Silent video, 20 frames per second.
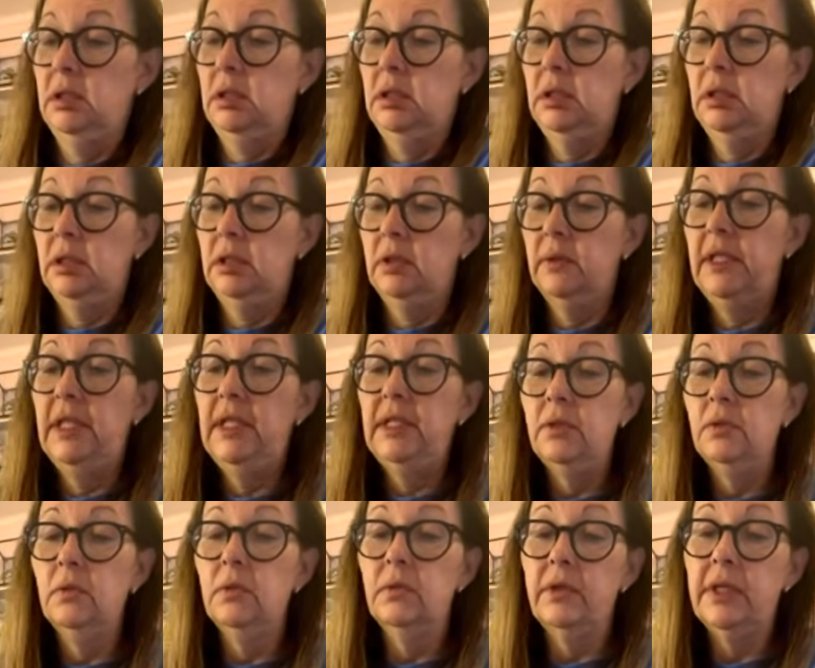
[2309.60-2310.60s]
So I
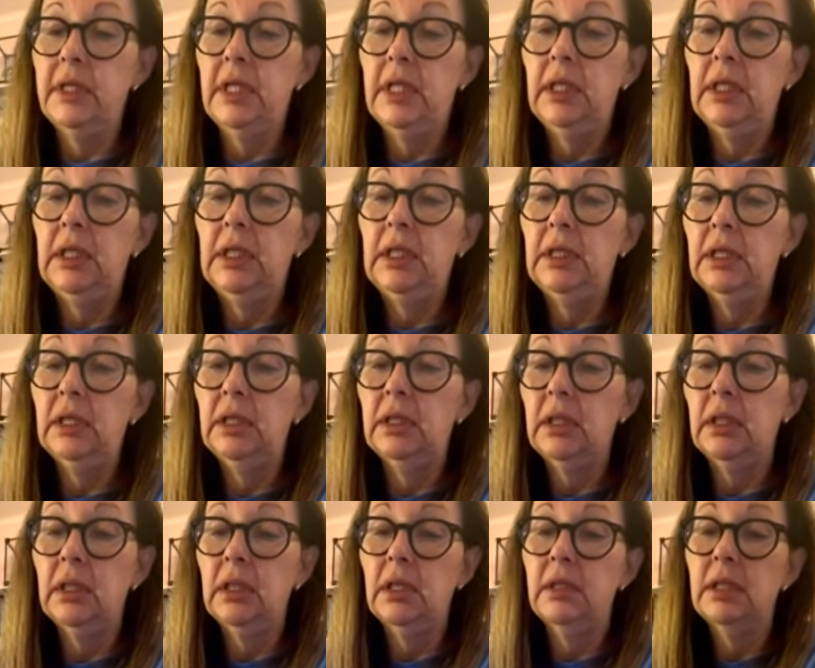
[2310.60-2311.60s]
don't think either
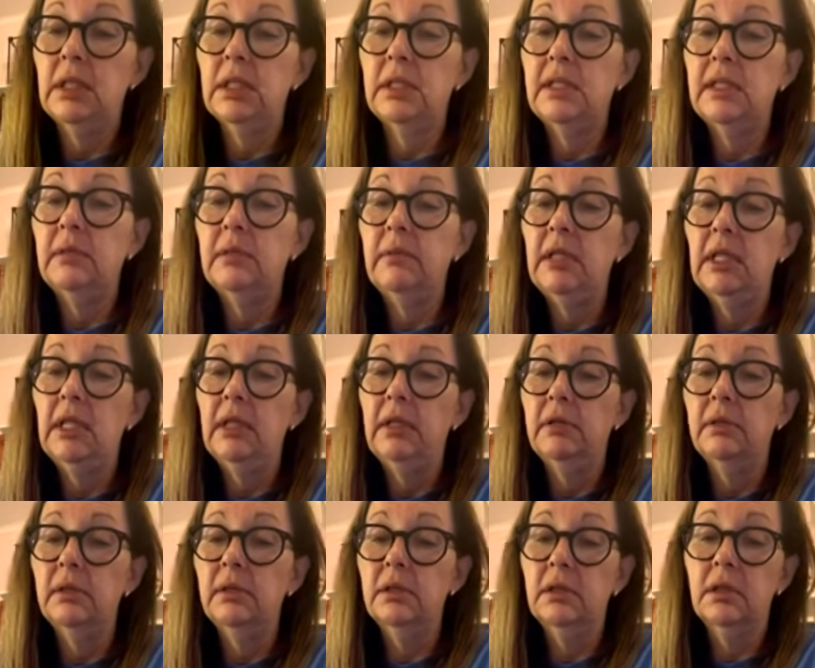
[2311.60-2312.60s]
the seam
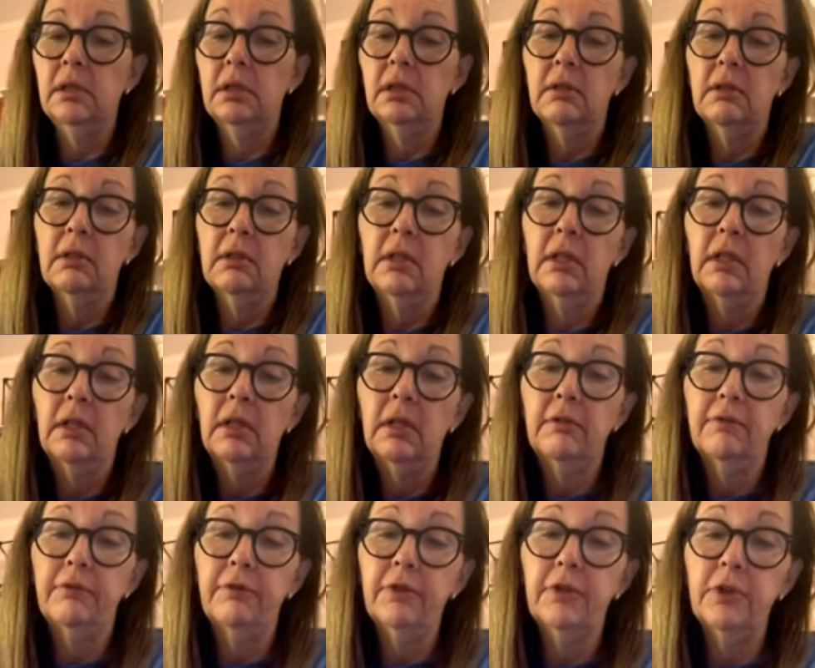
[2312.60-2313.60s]
allowance
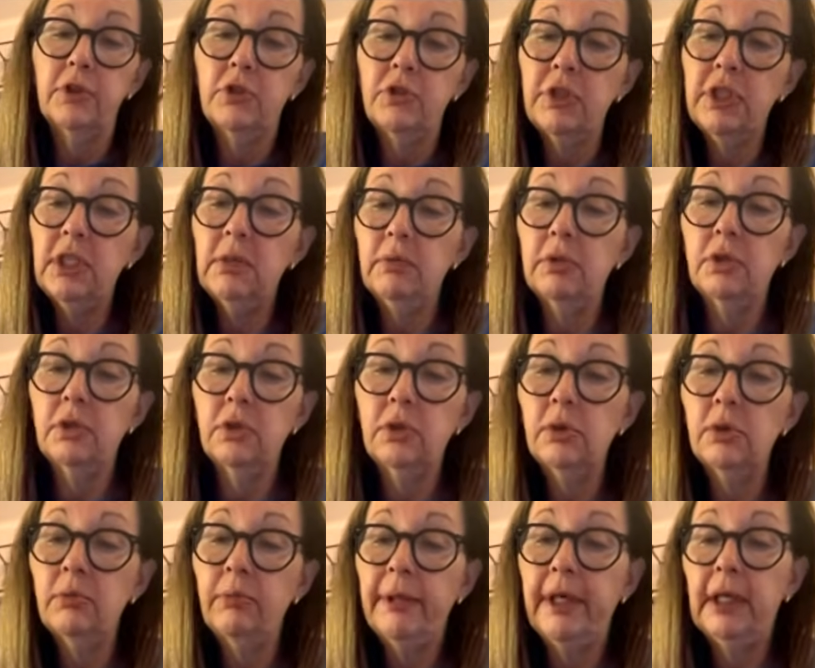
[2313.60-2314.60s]
for the tree was
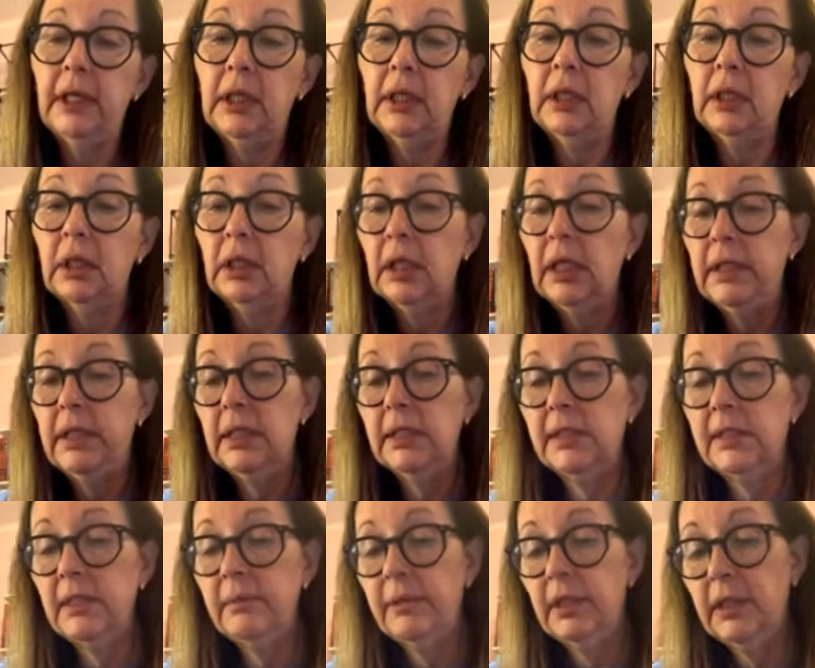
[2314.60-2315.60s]
too big and the
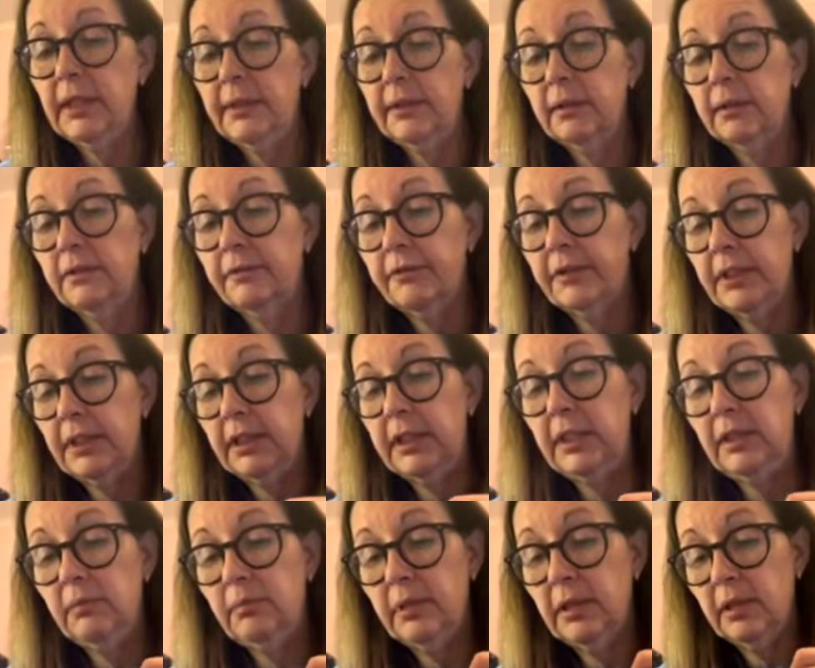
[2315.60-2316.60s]
seam allowance for the
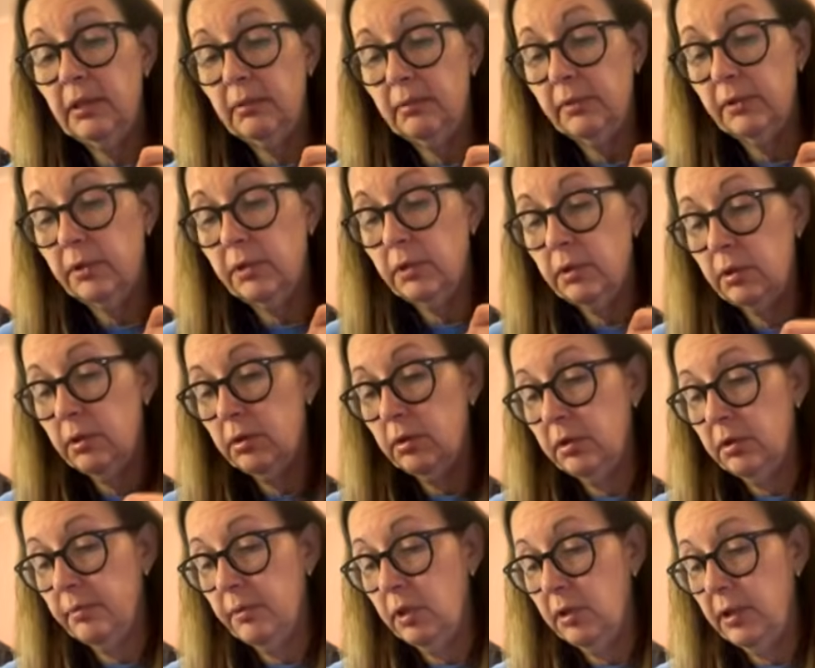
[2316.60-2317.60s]
green bit was too
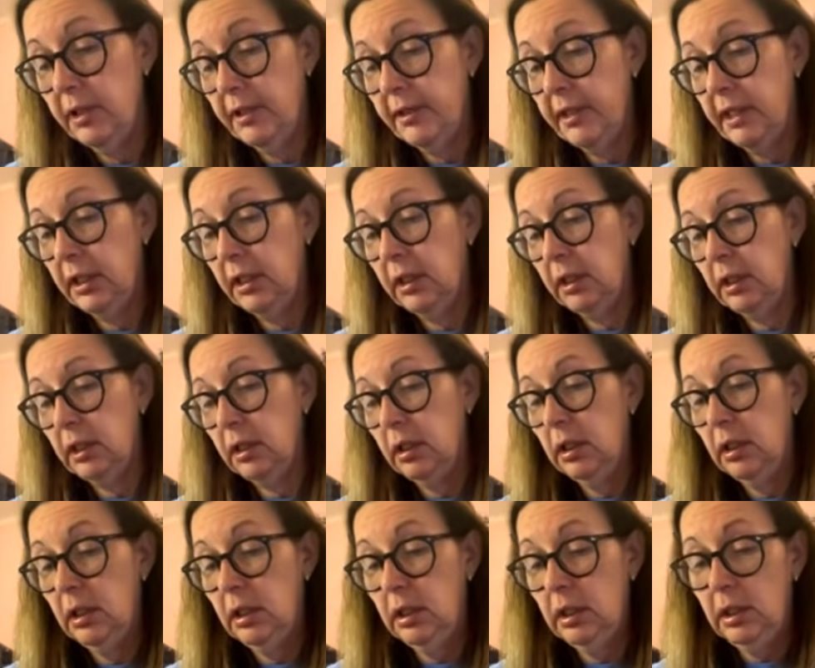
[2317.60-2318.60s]
small, I think,
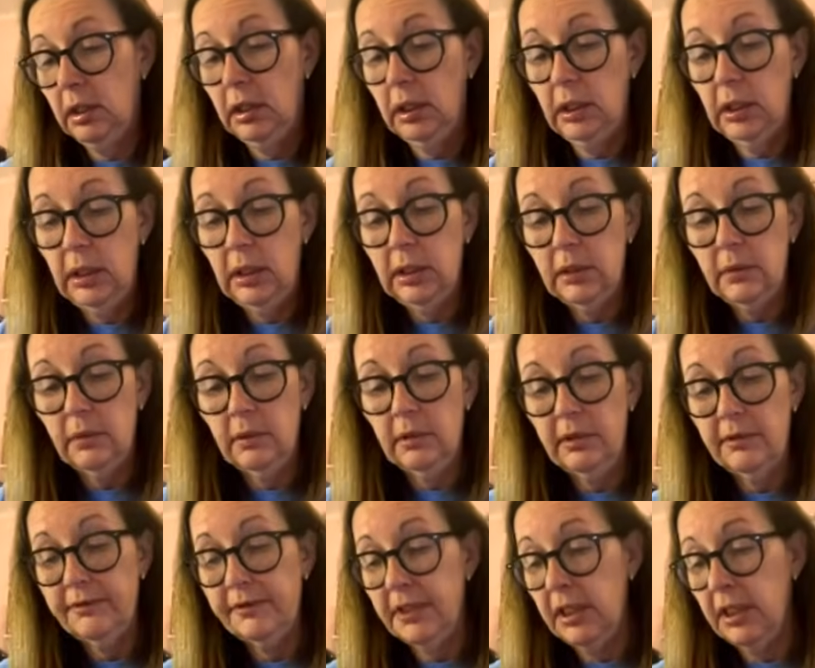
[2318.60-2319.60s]
is what
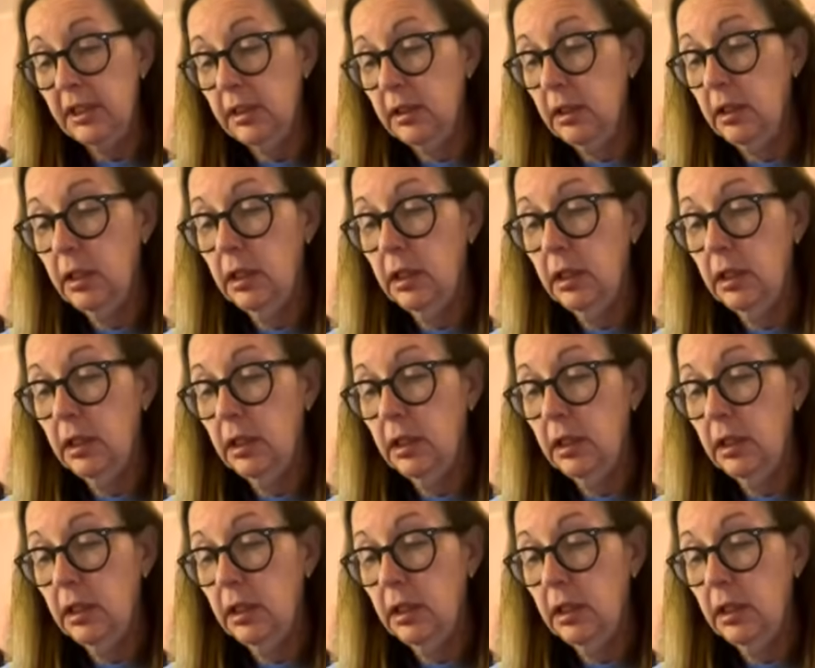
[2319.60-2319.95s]
I've done.